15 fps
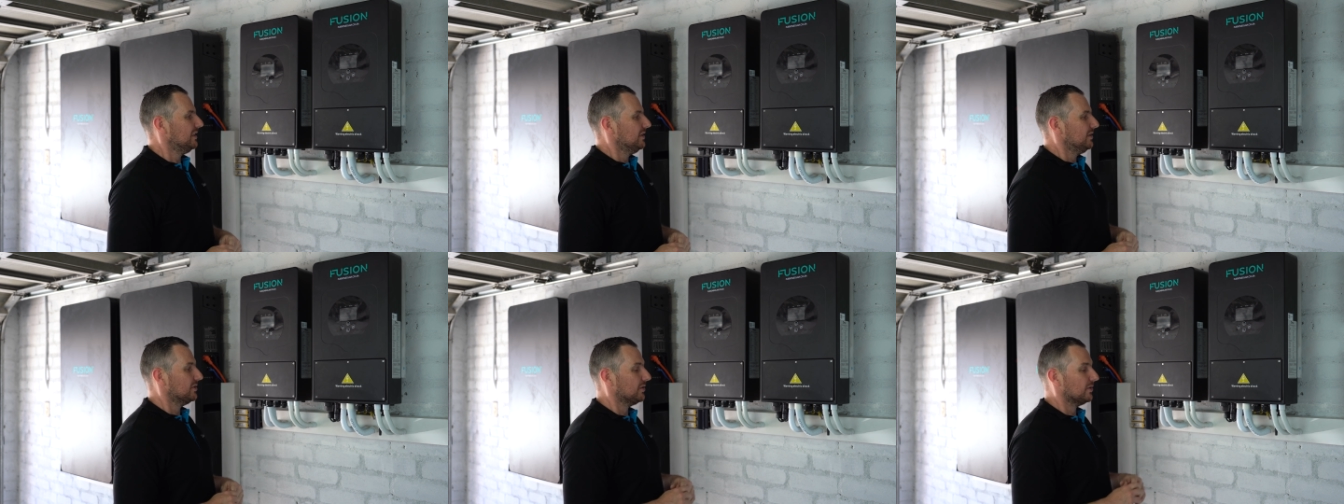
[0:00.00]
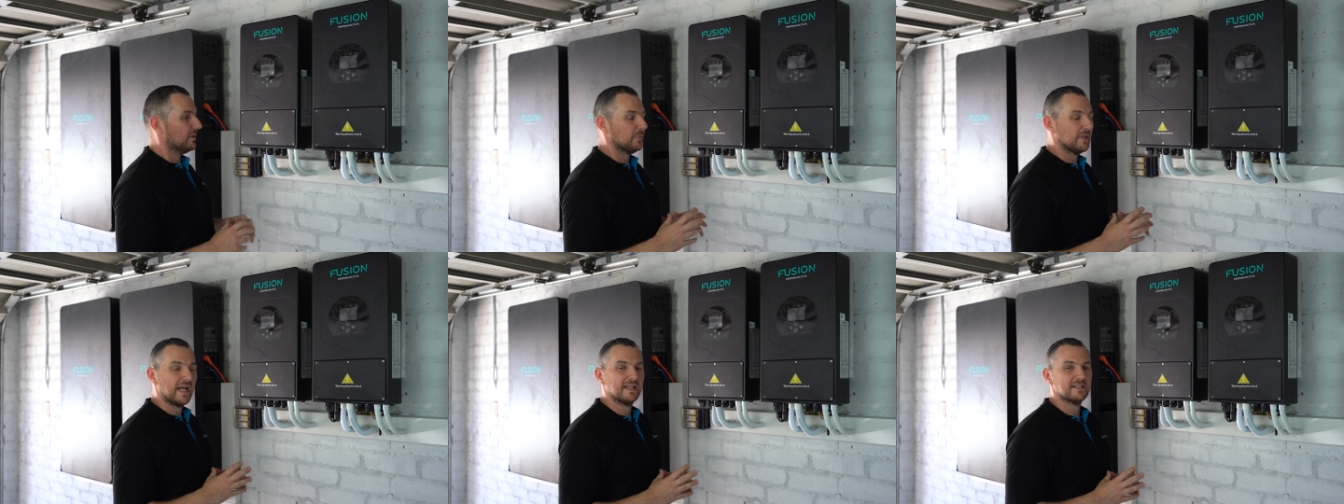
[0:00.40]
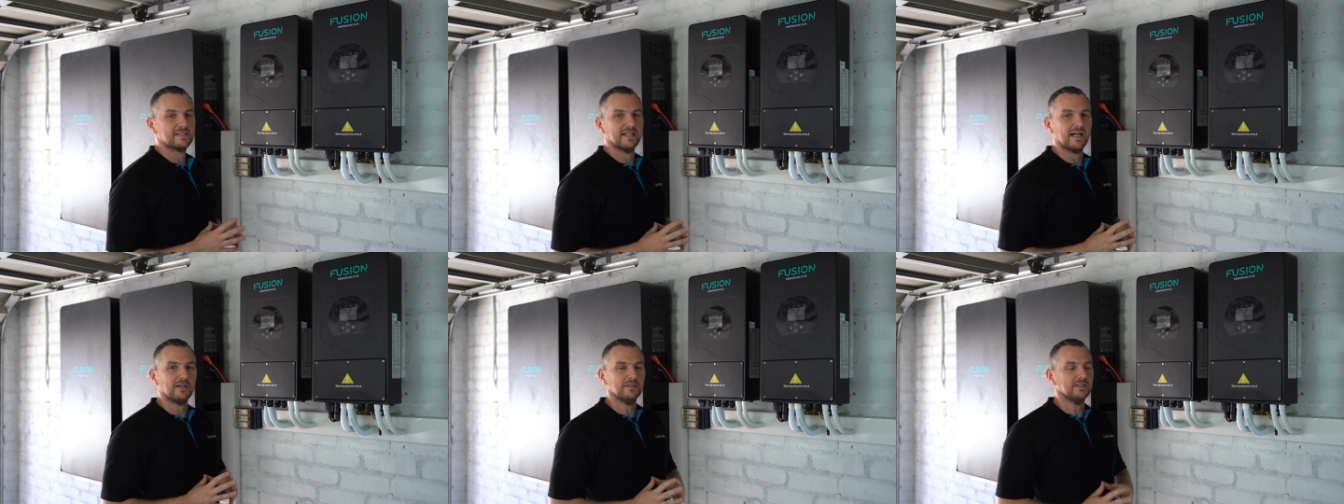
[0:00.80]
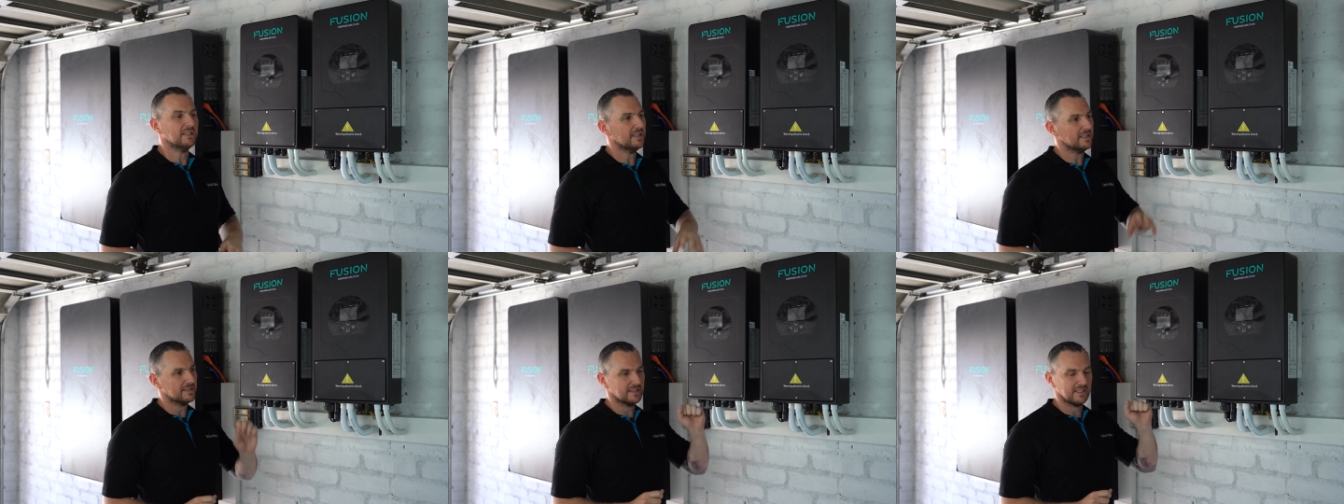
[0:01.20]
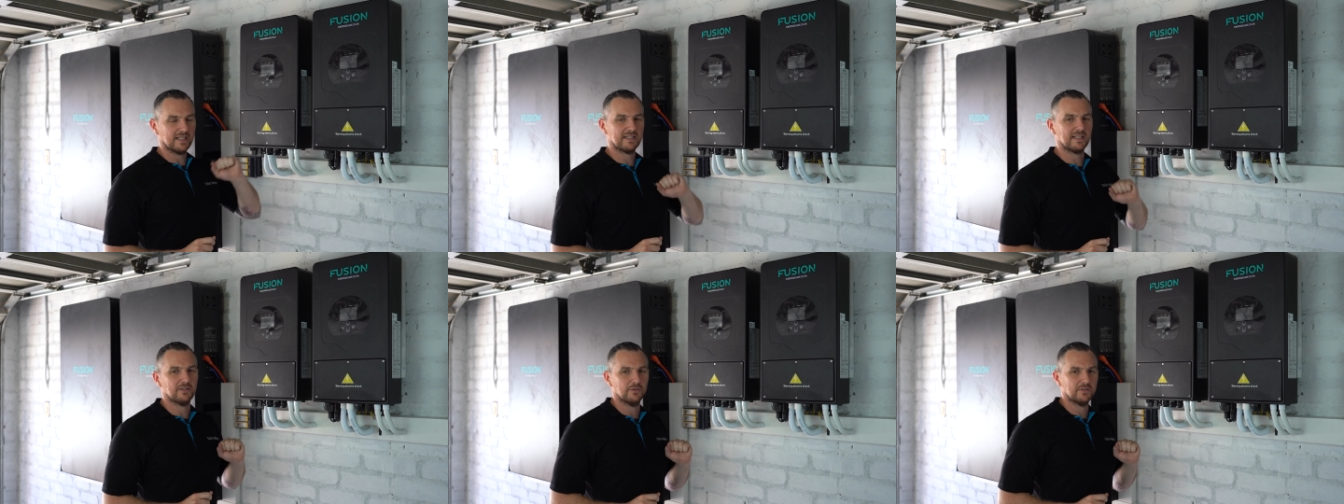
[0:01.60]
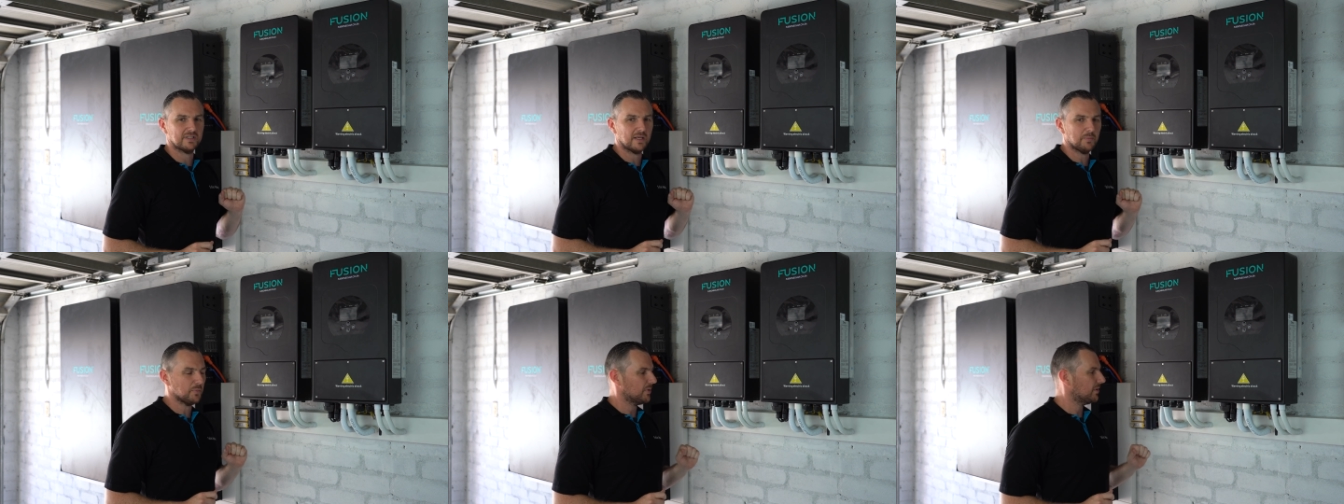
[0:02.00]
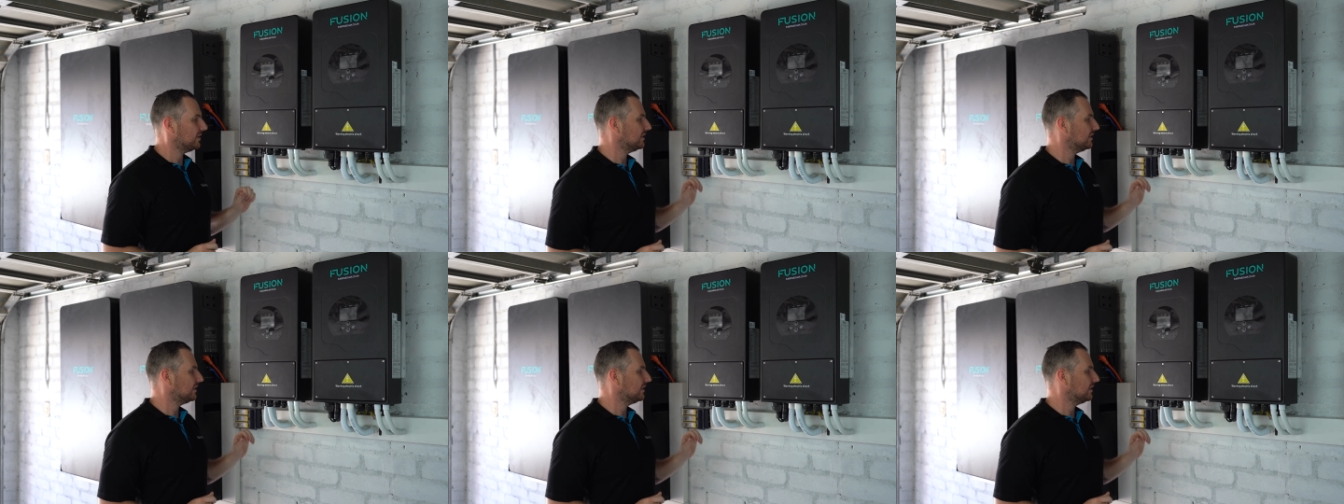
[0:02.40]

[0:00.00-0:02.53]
So the plans now is to get that hooked up,